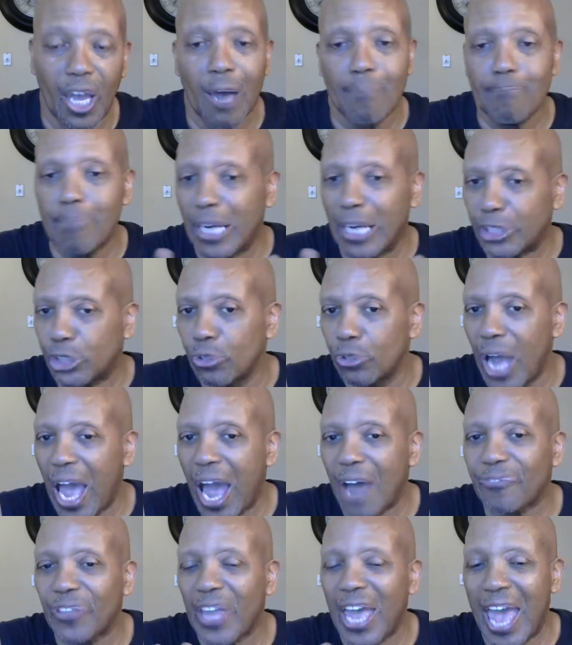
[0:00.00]
But you
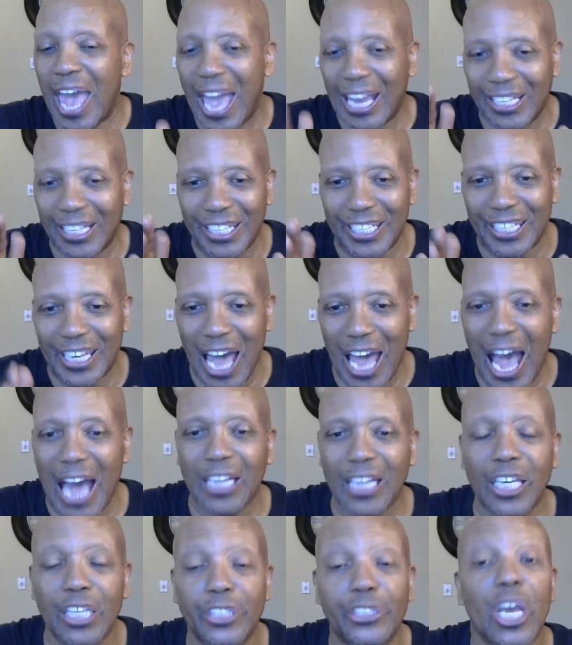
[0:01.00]
have to
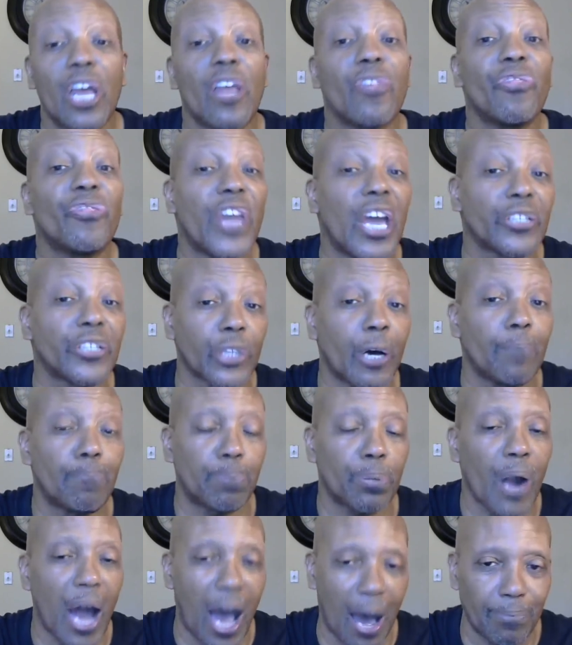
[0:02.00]
acknowledge there's a
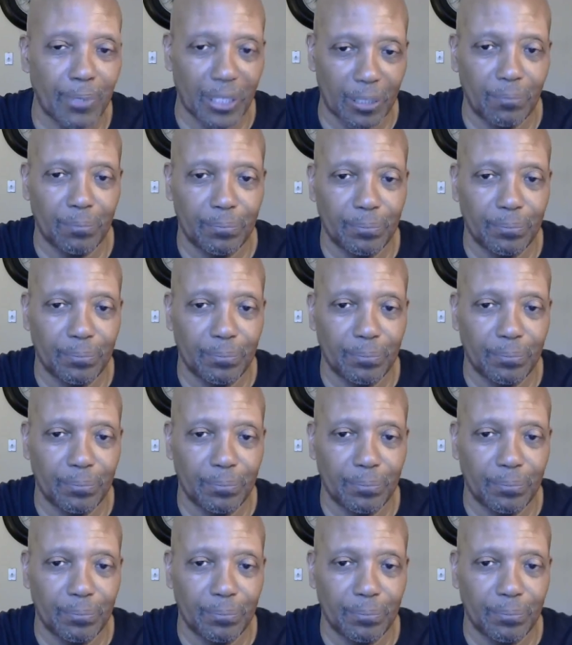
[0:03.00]
problem.